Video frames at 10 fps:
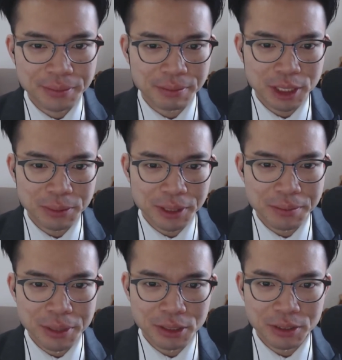It must be the
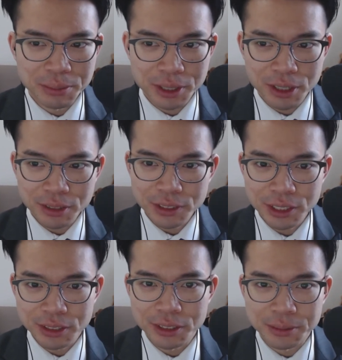milk from the
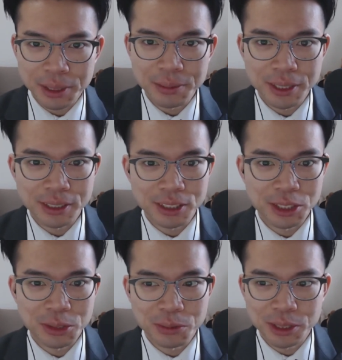coffee, or maybe because I
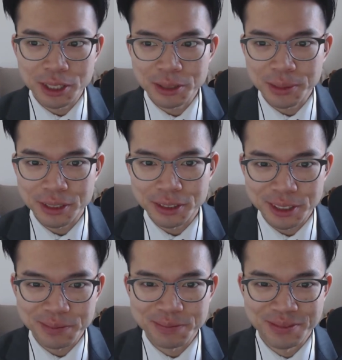just woke up. I don't know.